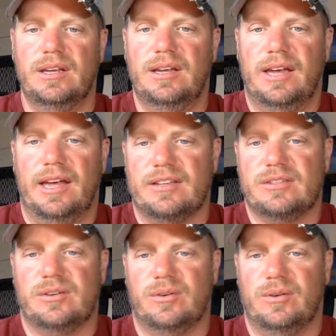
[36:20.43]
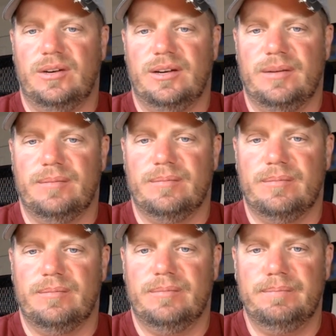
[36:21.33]
And so
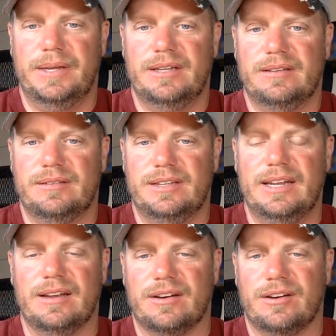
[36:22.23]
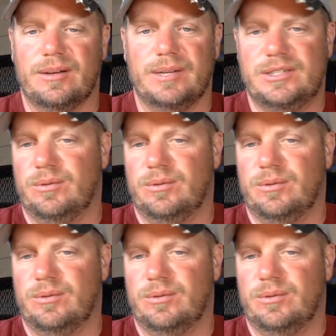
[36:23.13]
been needling her a little bit.